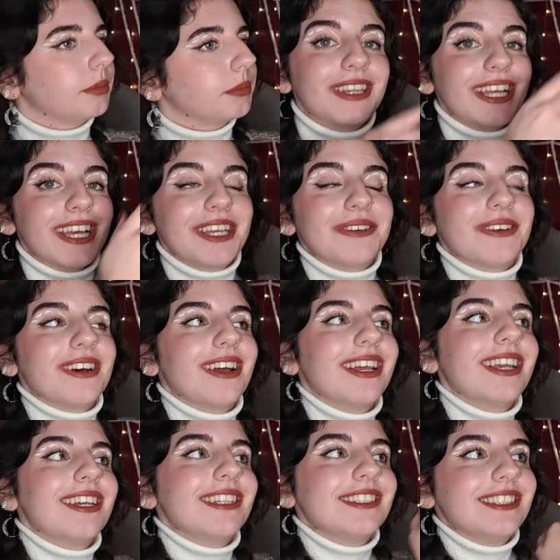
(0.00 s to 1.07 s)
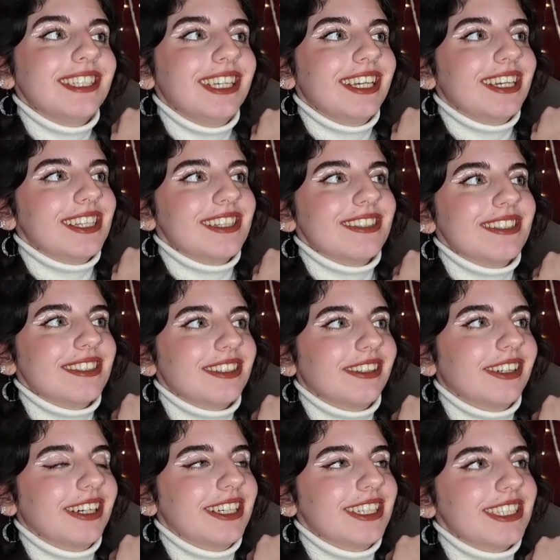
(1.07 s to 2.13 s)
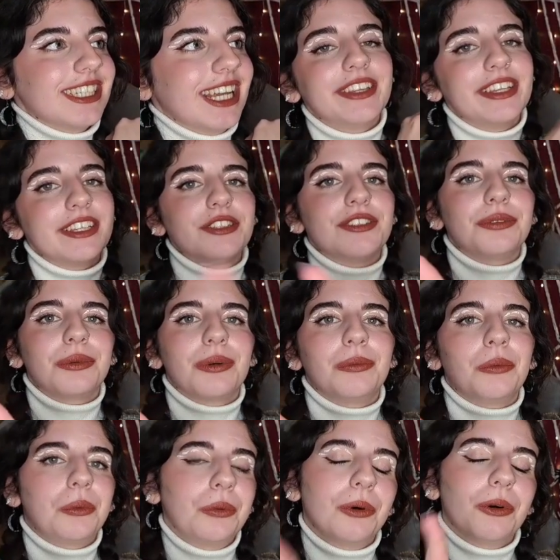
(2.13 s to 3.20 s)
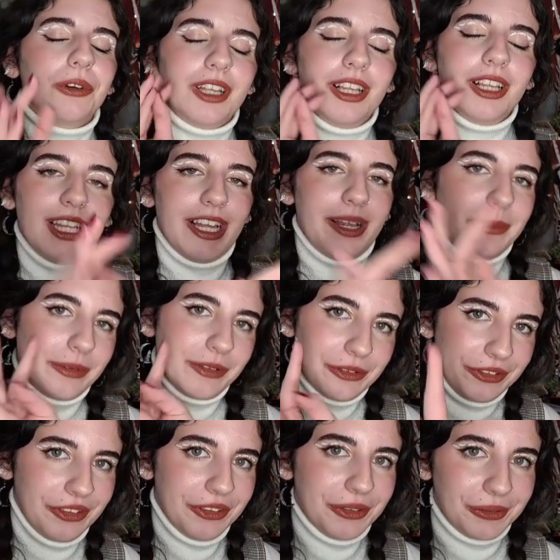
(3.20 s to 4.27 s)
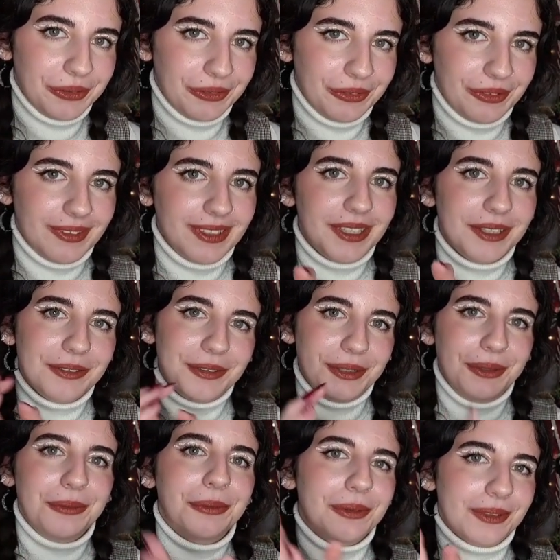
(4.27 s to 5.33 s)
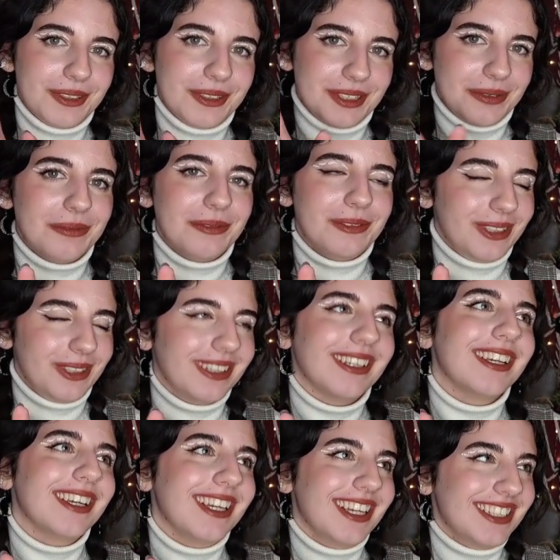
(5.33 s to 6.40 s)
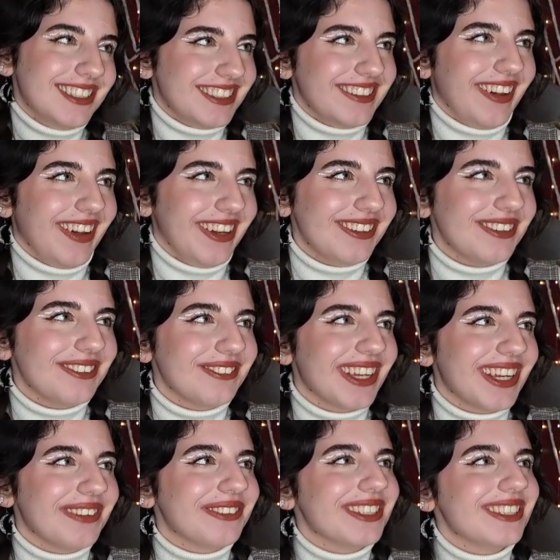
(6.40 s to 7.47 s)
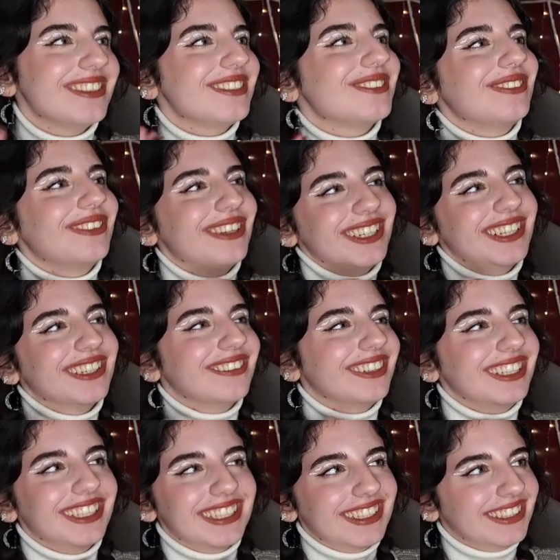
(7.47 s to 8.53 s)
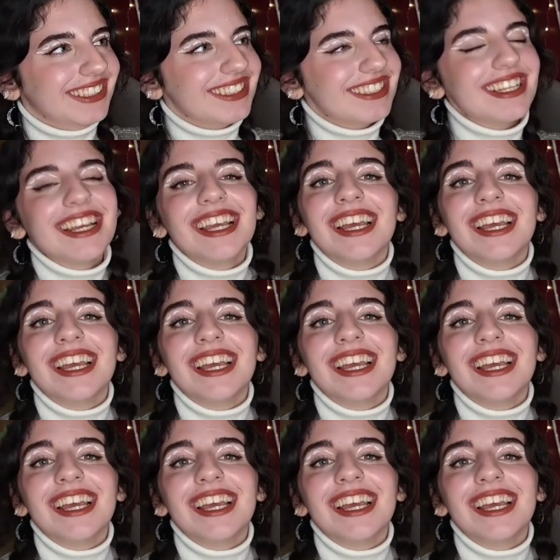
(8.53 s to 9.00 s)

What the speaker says: There you are, here's the inside. This one will not collapse on you if you want something inside of it, which is really, really good.